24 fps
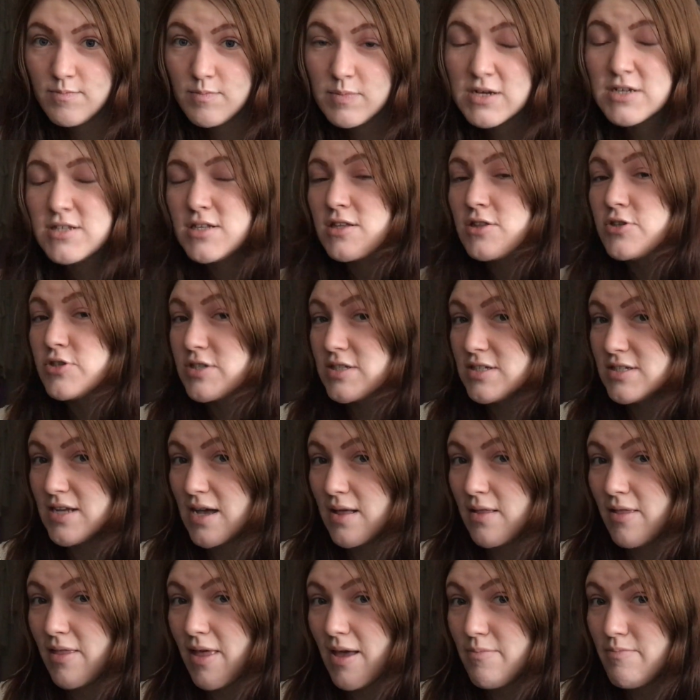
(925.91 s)
because it looks
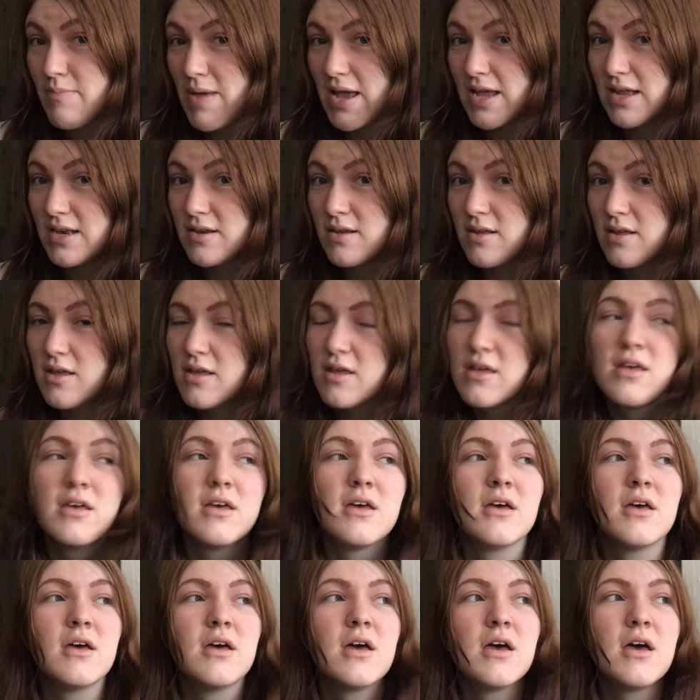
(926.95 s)
exactly like mine.
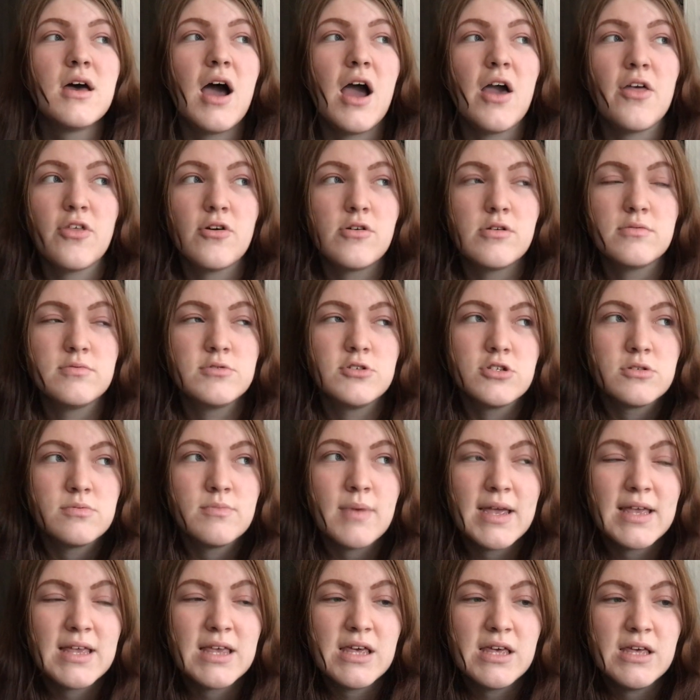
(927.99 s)
I thought it was just
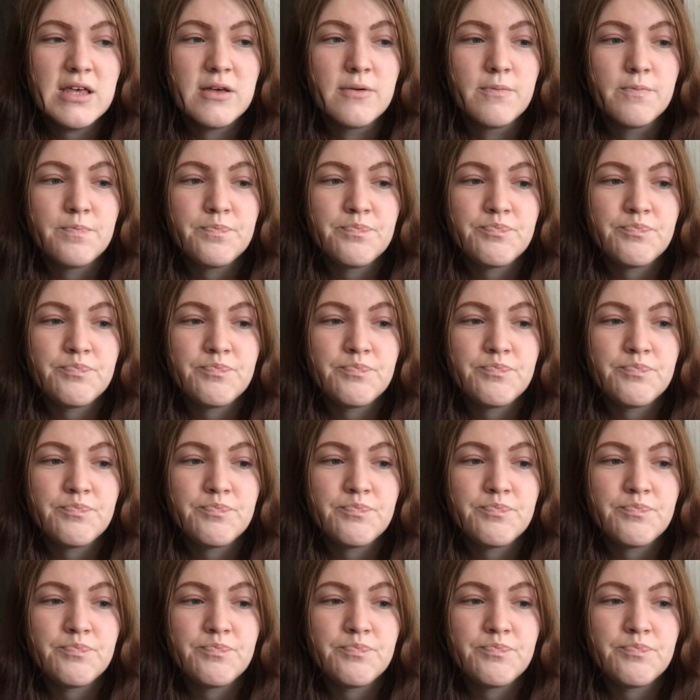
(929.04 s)
my key.